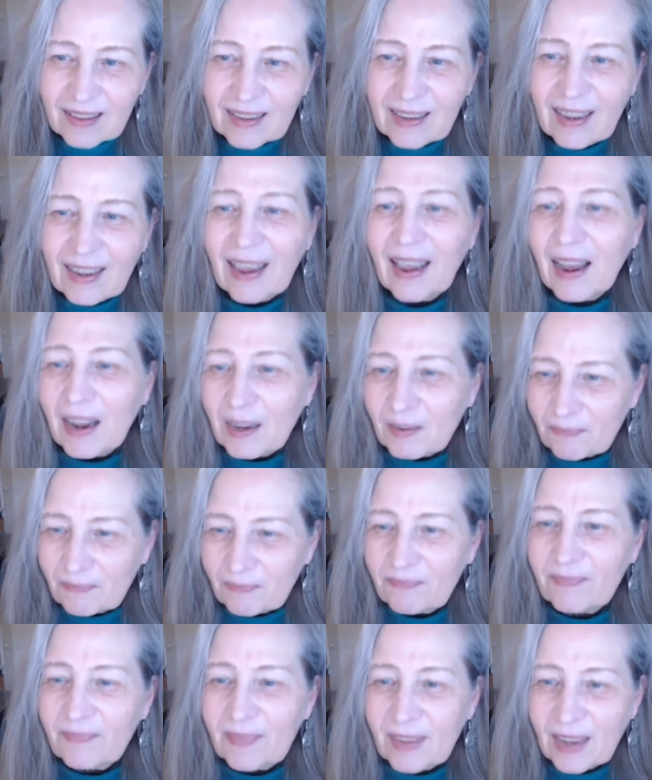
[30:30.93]
Yeah.
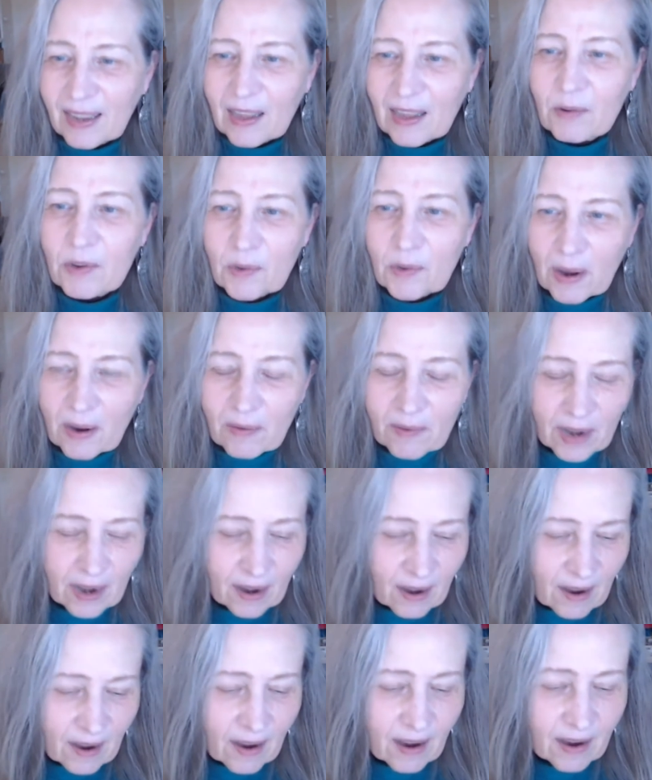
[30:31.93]
Yeah, that was what
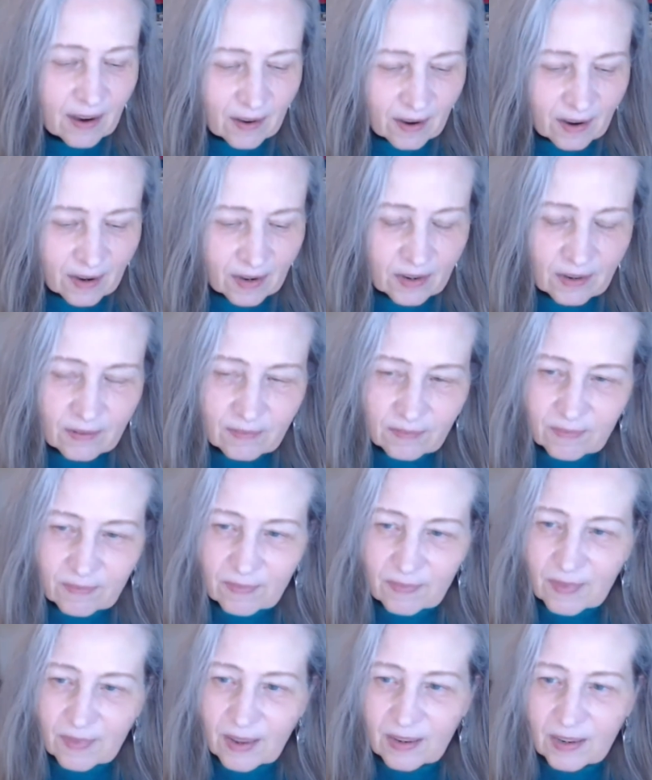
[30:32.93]
I got hired on
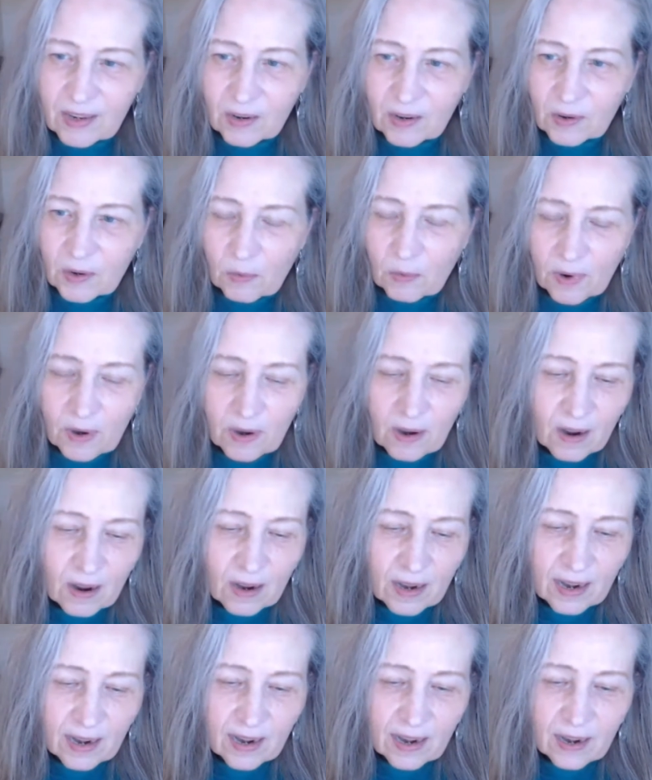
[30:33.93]
to work
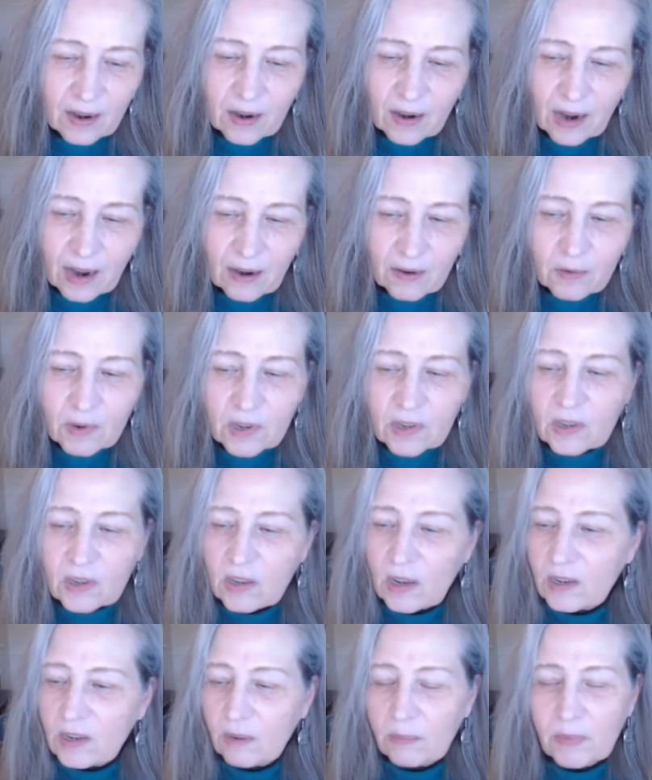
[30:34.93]
on. And it was
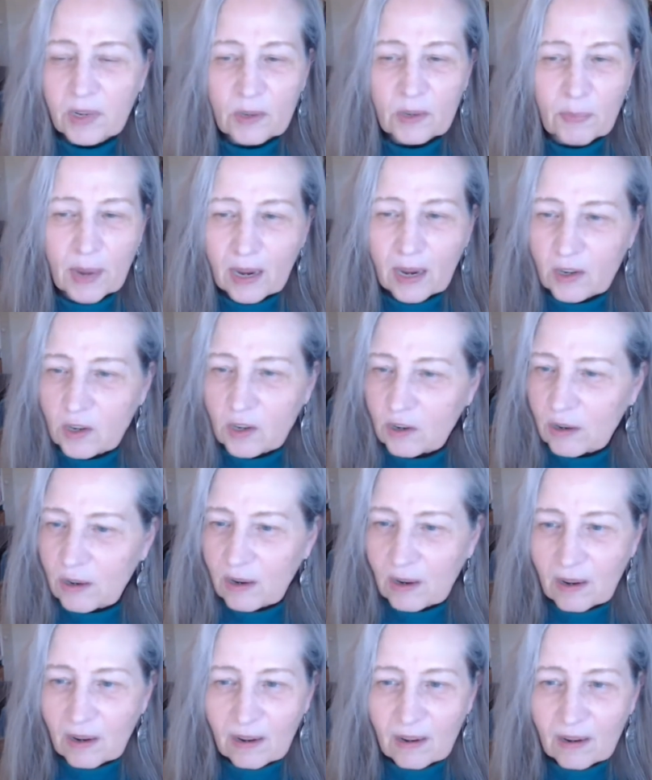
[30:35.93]
such a mismatch.
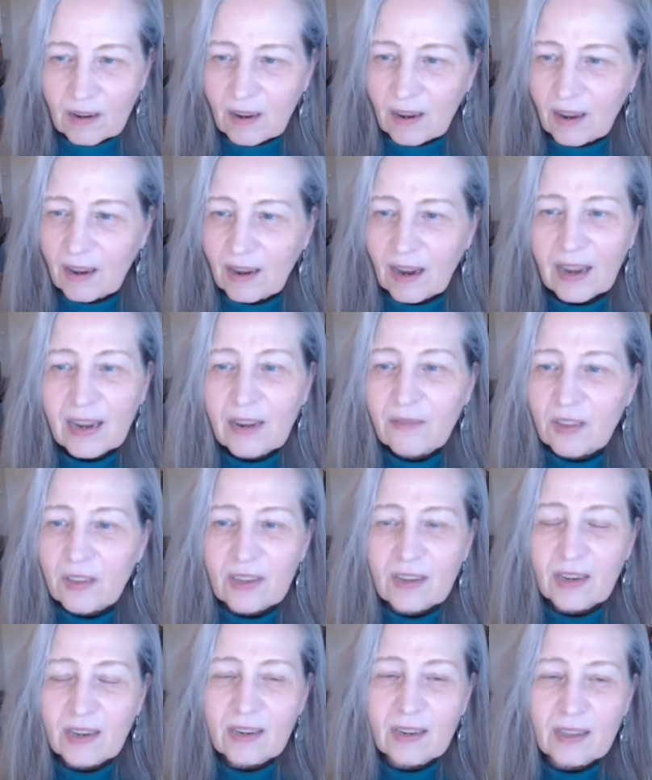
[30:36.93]
And I even
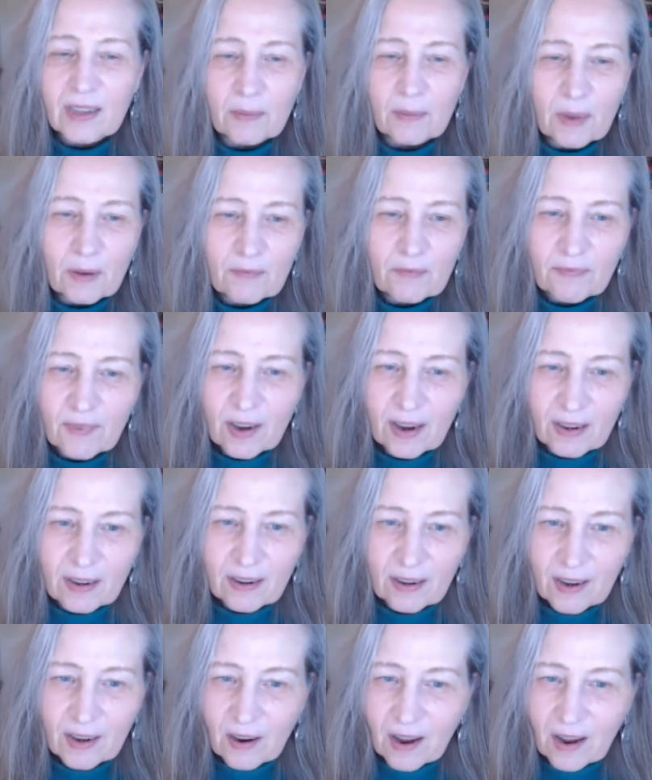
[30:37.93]
said to them up front,